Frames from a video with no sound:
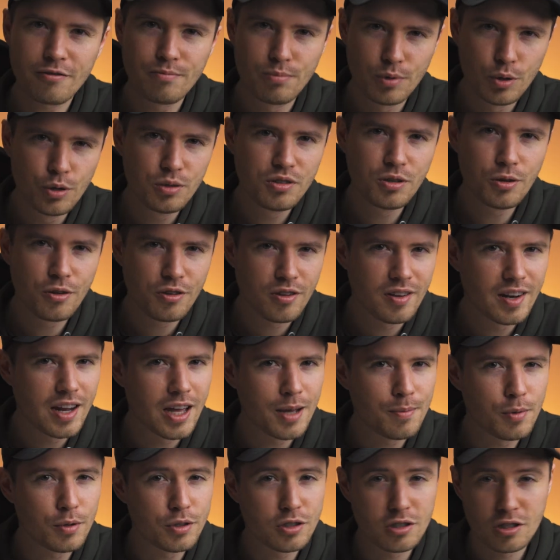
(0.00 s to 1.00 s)
of
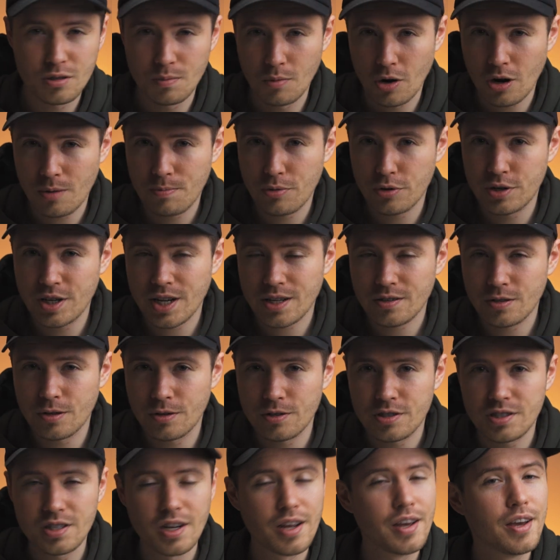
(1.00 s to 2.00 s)
Bluetooth-enabled smart
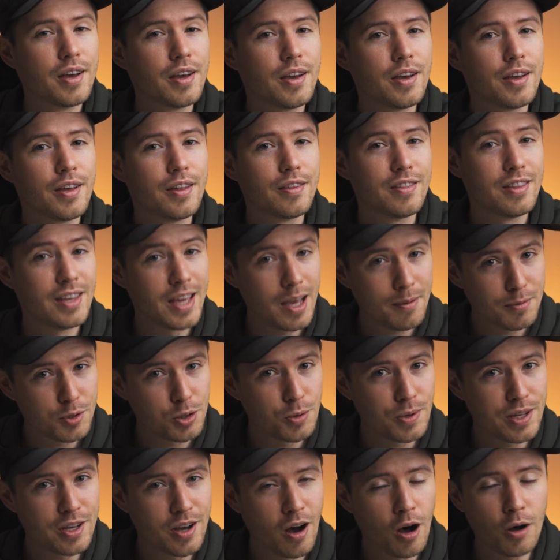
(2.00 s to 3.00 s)
projectors, the
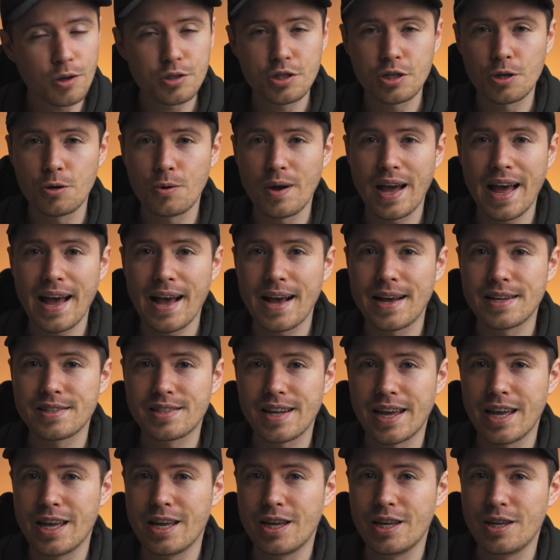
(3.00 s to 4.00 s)
M2e also
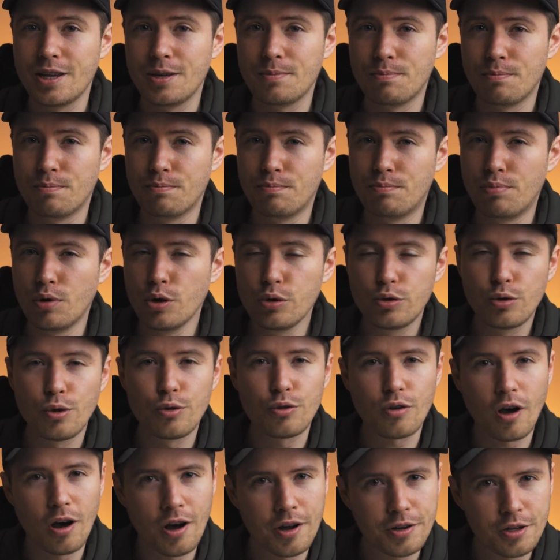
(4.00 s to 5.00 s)
has a
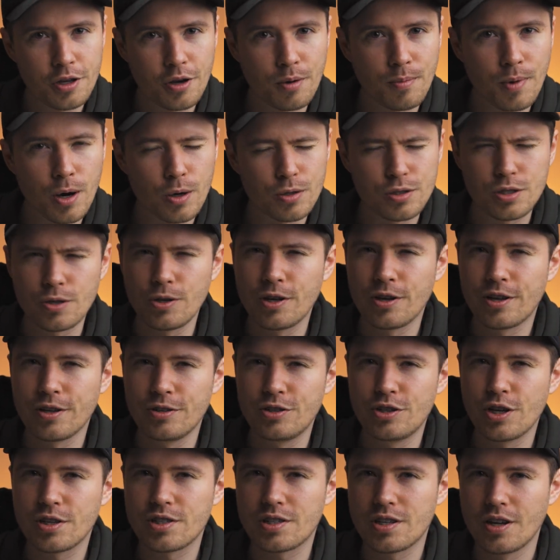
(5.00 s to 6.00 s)
Bluetooth audio mode, so you
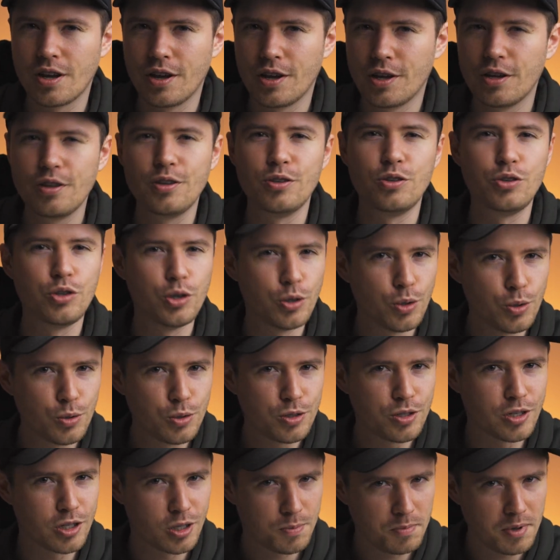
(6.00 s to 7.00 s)
can just
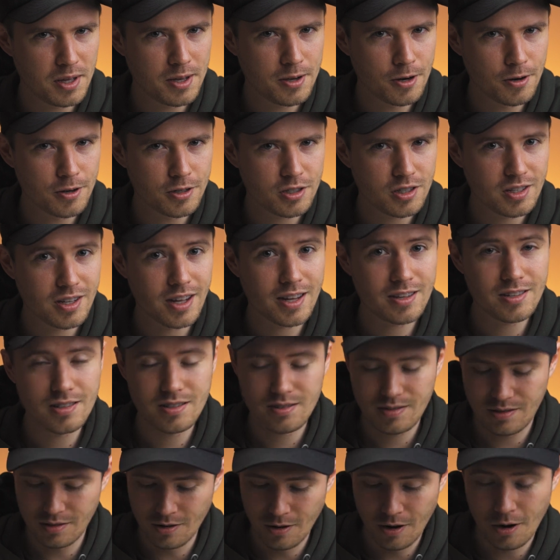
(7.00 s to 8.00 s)
use the speakers
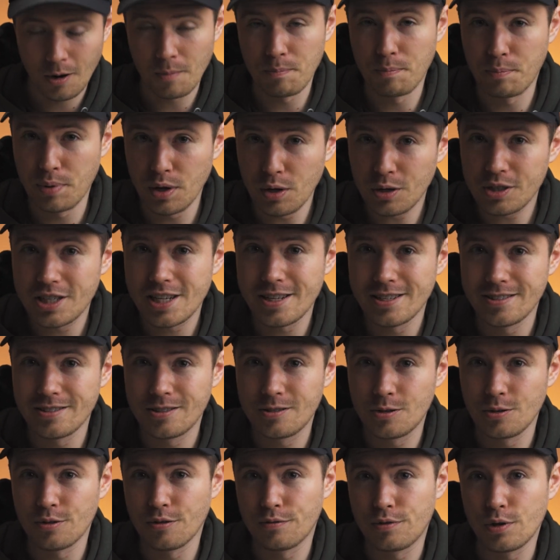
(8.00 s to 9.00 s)
that are built
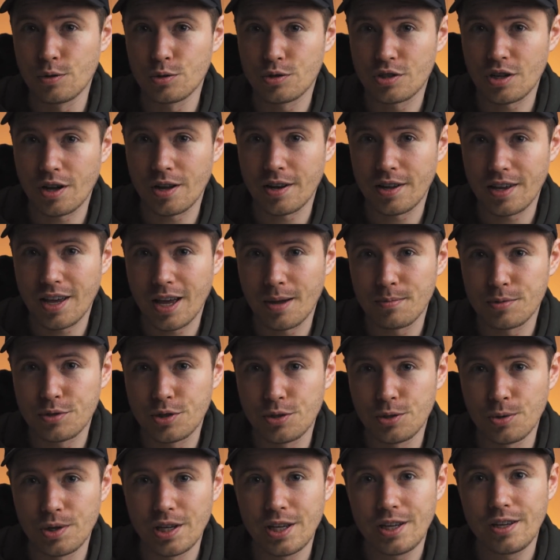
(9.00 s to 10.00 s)
into the ViewSonic
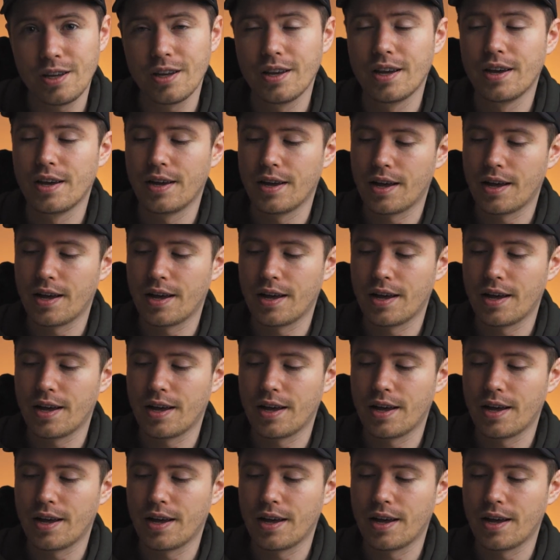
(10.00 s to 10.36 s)
M2e